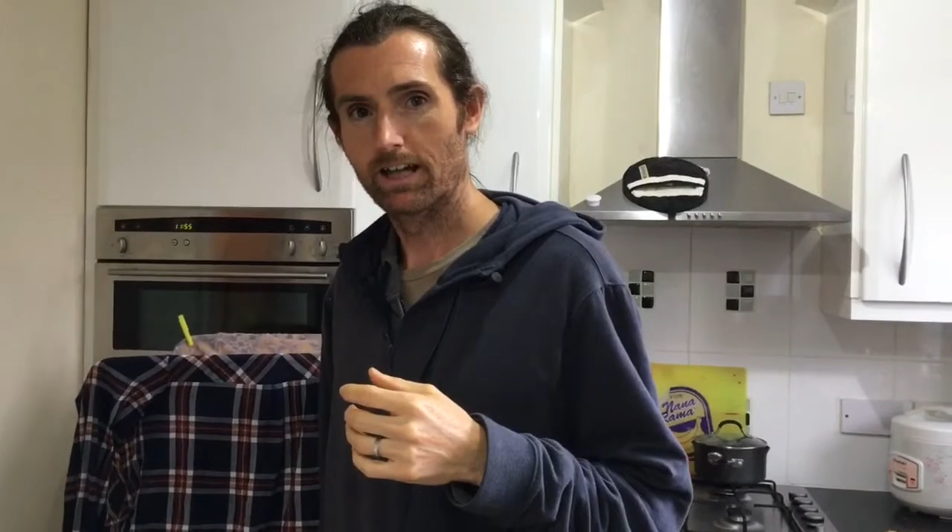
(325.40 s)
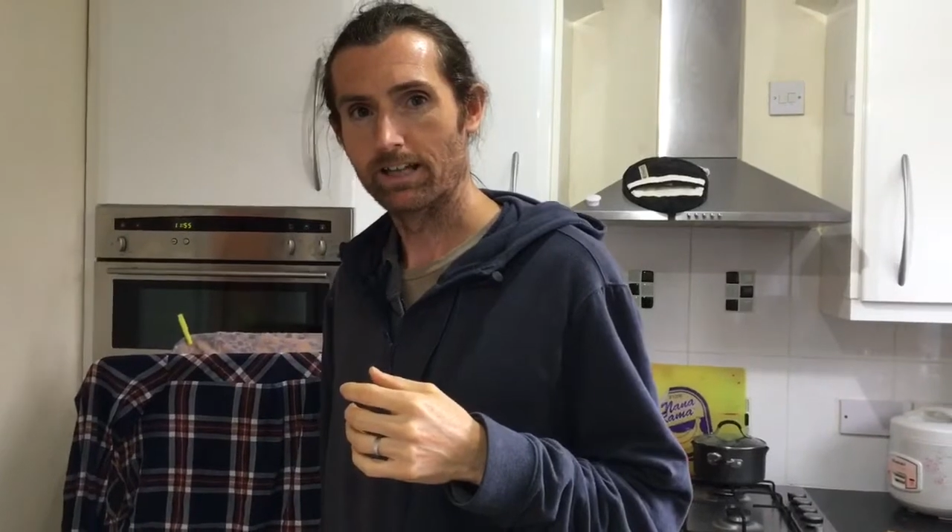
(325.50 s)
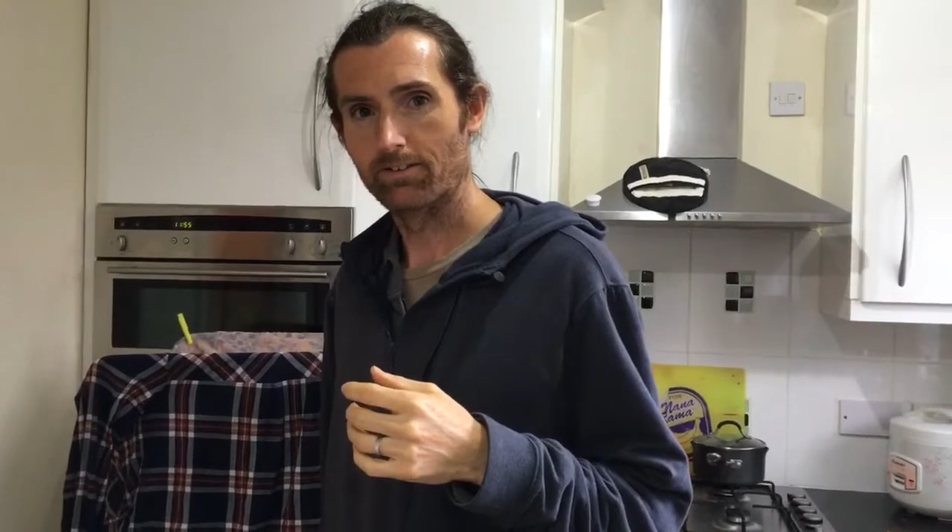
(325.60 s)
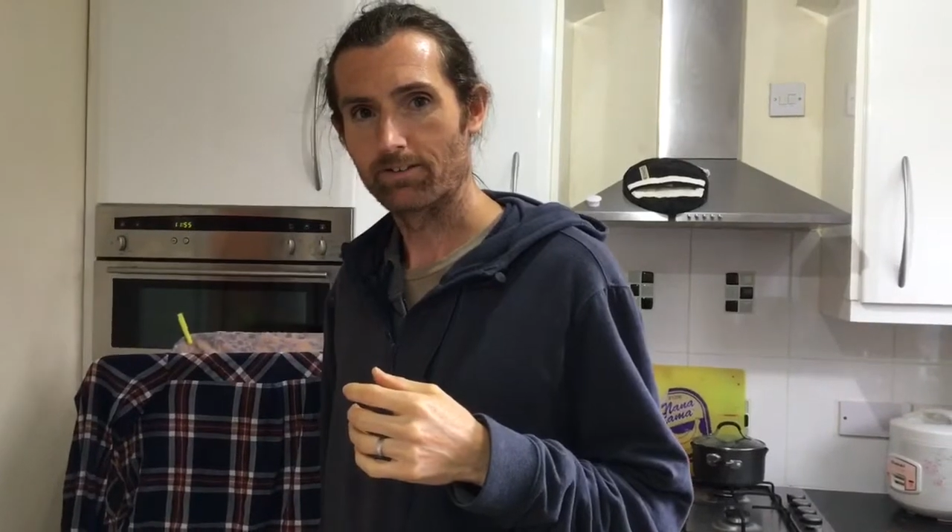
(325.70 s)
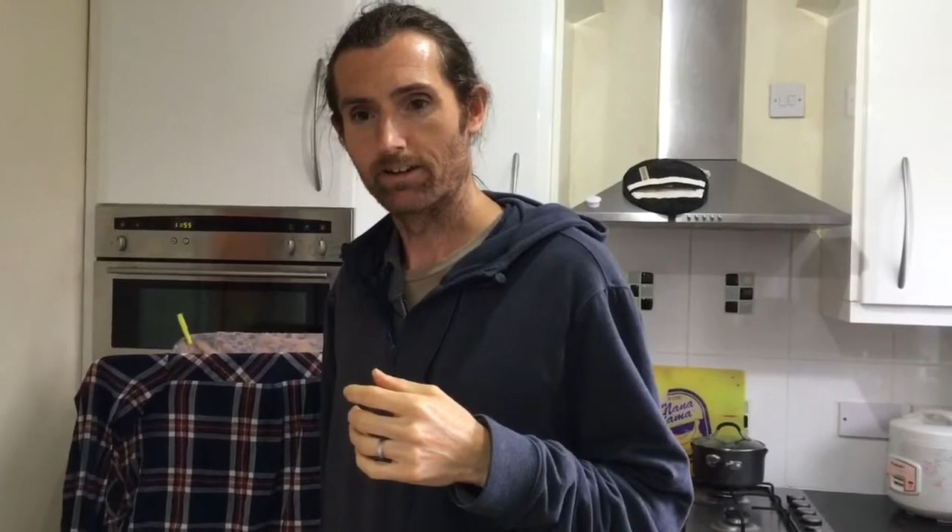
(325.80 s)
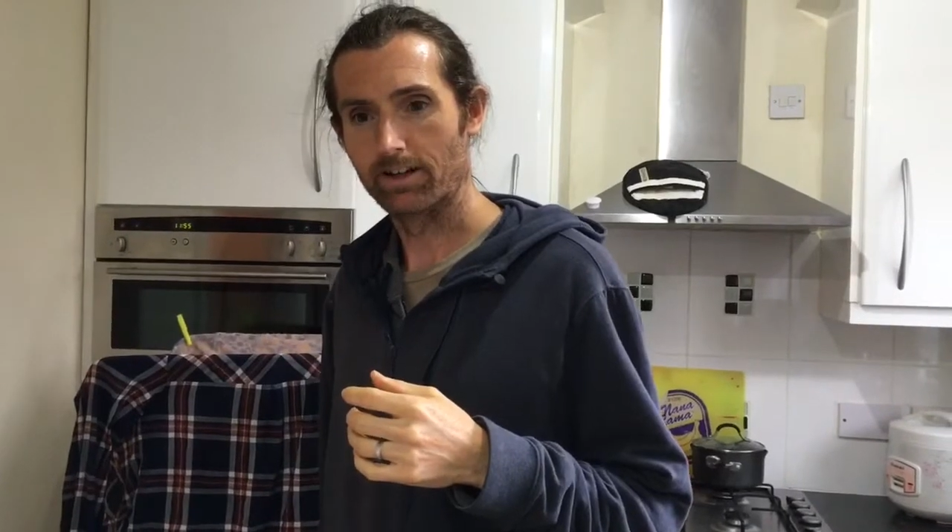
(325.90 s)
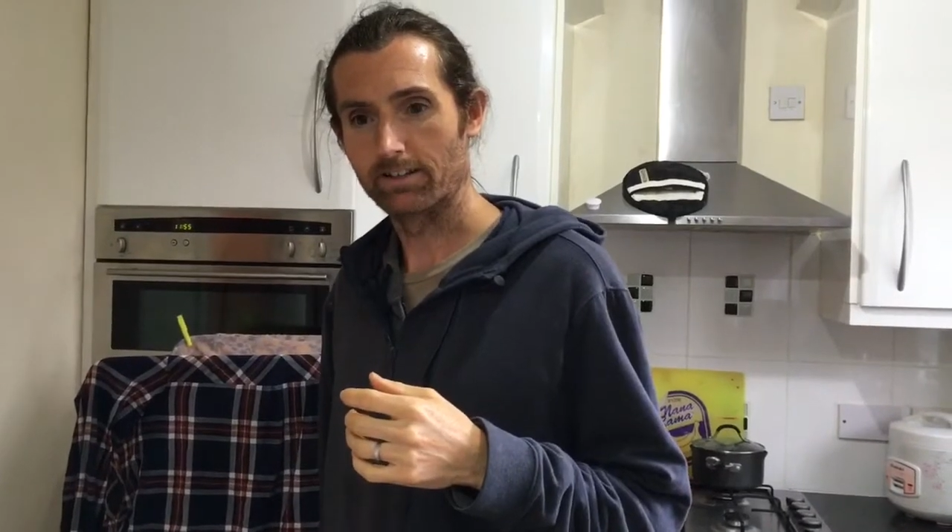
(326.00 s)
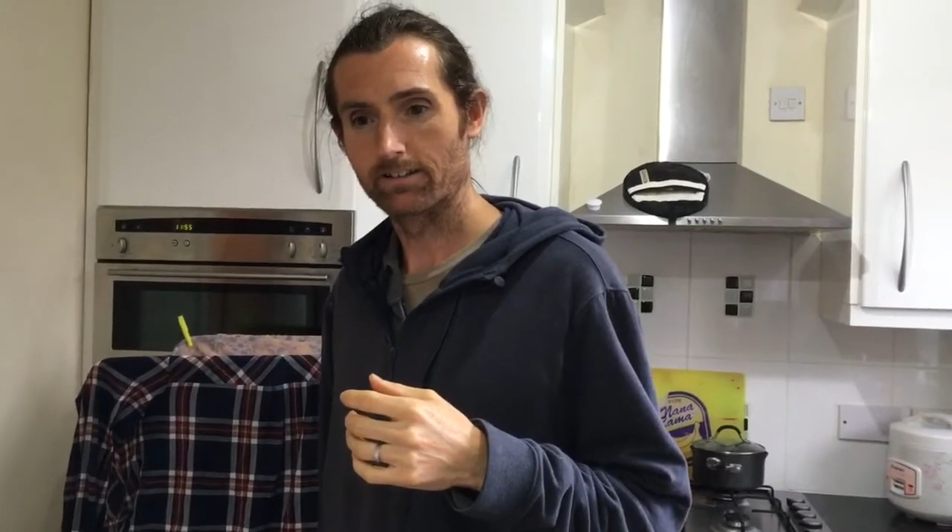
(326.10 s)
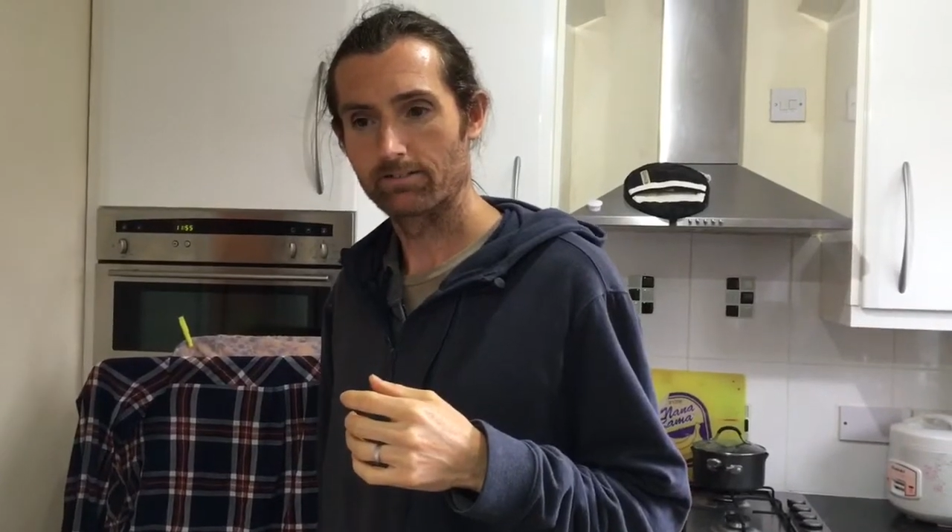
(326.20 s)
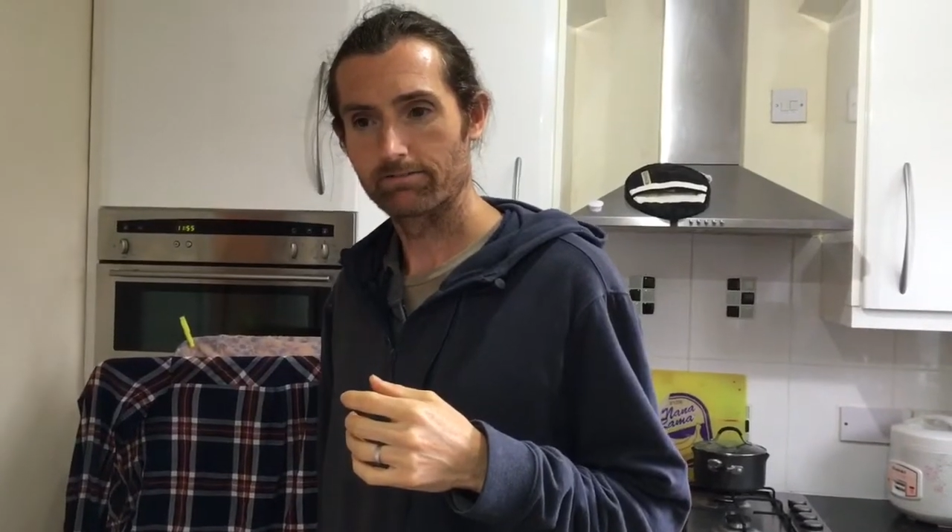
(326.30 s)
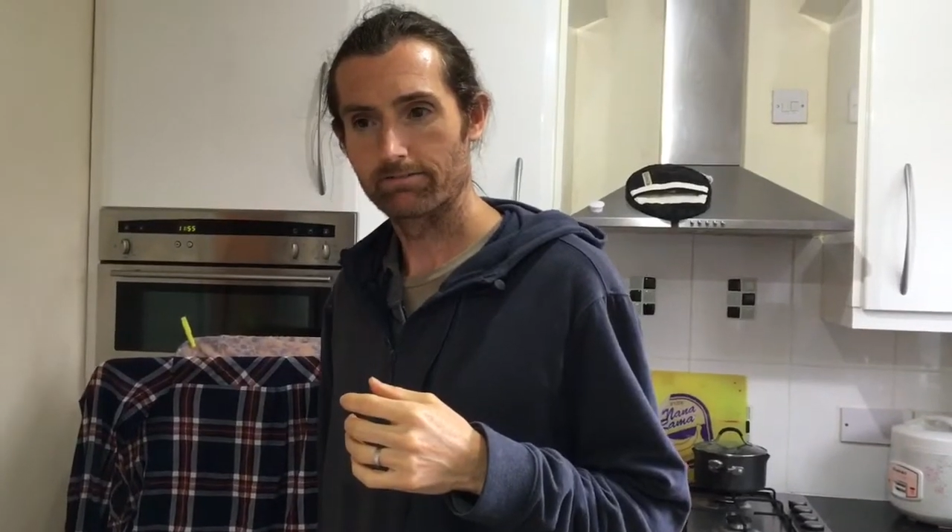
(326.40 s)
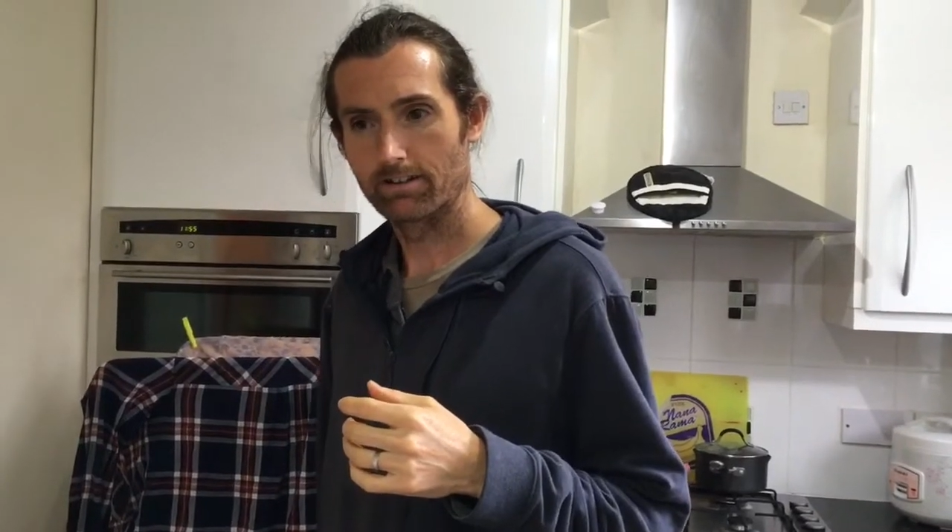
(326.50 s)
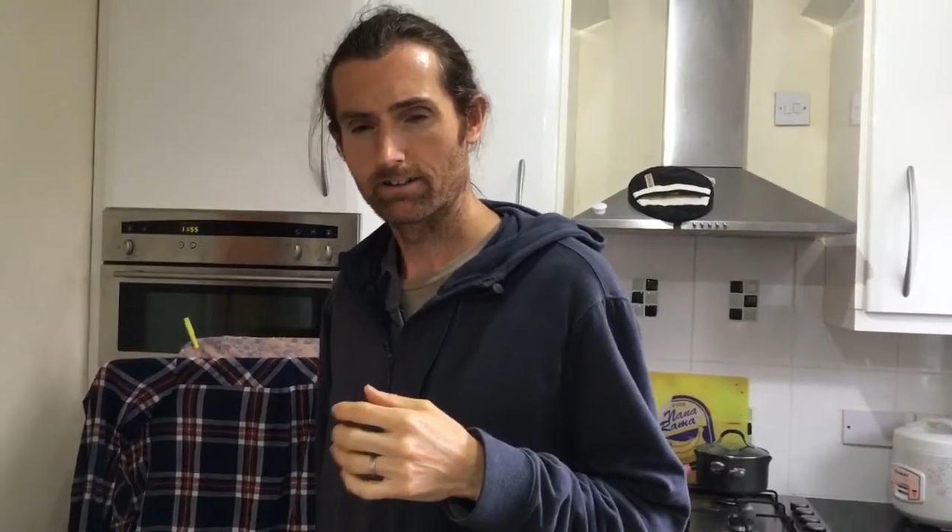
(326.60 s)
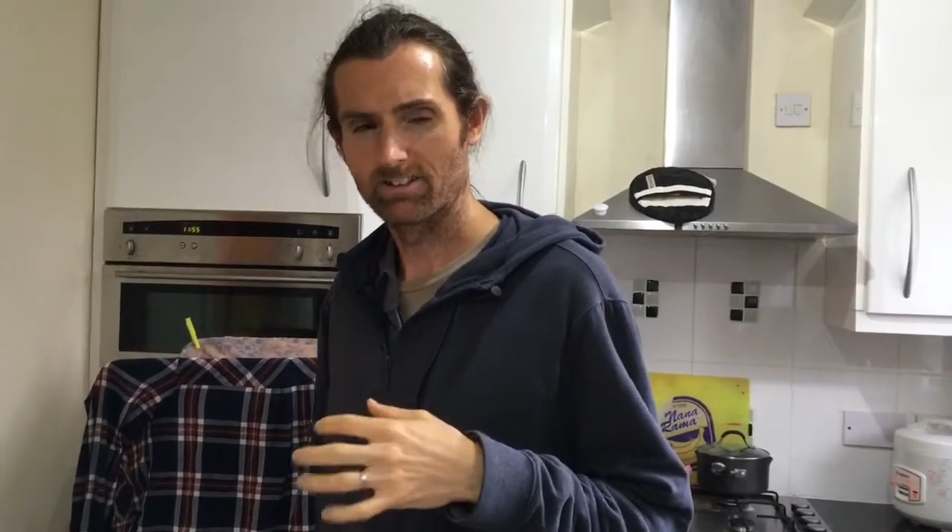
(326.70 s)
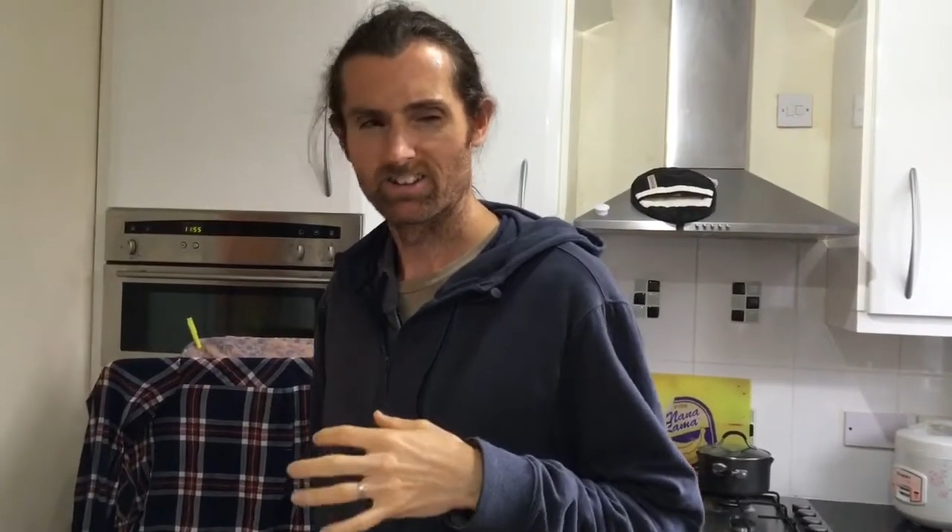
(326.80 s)
And he was like,
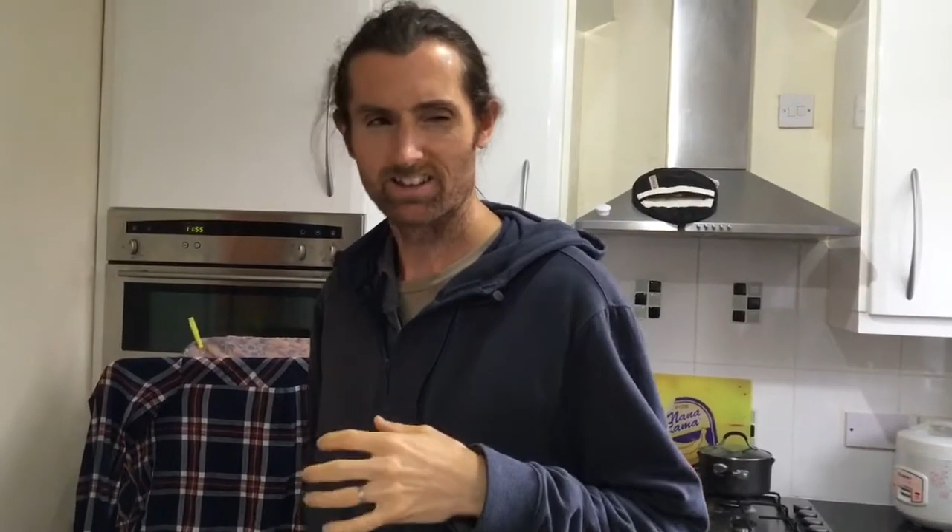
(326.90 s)
oh,